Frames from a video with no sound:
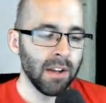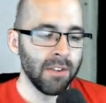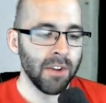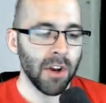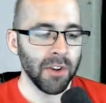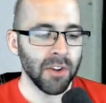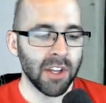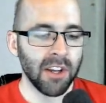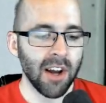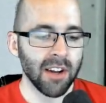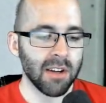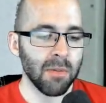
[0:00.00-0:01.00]
No, you
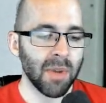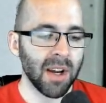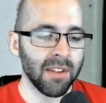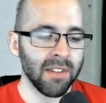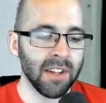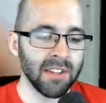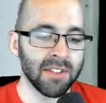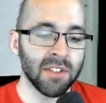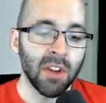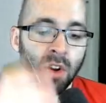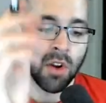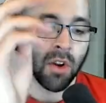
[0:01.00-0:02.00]
cannot combine these.
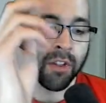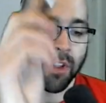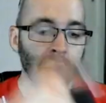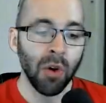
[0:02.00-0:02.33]
The